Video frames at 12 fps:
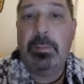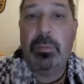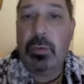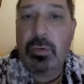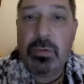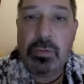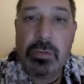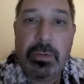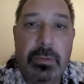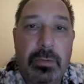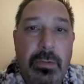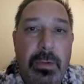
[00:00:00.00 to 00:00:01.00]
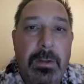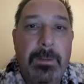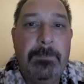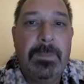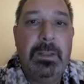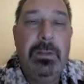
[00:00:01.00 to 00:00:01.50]
more gore, or,
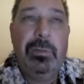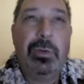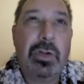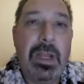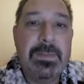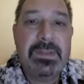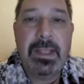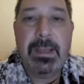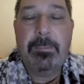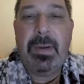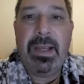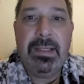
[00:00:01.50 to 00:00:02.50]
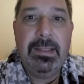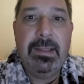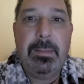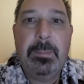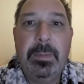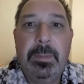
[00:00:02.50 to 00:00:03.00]
you know, crimes like piling
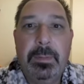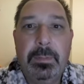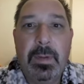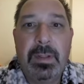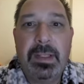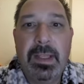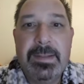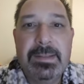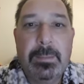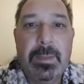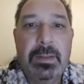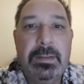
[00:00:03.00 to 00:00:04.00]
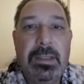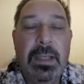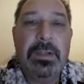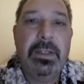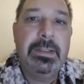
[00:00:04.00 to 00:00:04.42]
up one case up on the other,